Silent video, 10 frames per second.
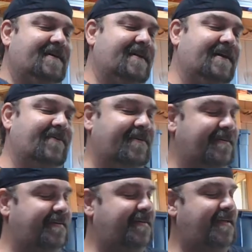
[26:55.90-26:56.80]
I
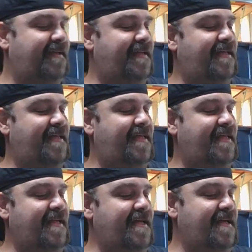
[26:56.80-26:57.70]
never,
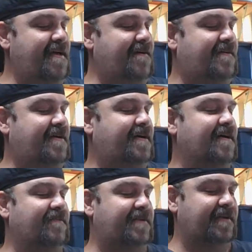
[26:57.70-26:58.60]
when it
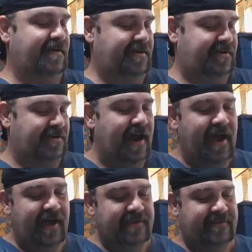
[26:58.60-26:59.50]
comes to
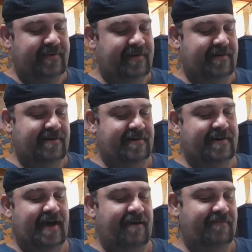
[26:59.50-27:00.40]
Jurassic or
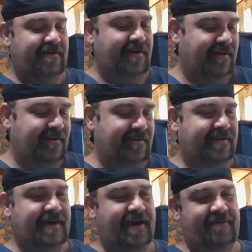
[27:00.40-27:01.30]
time
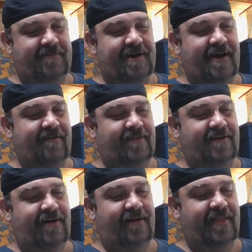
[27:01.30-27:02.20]
travel and
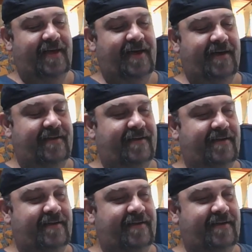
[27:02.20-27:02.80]
all that,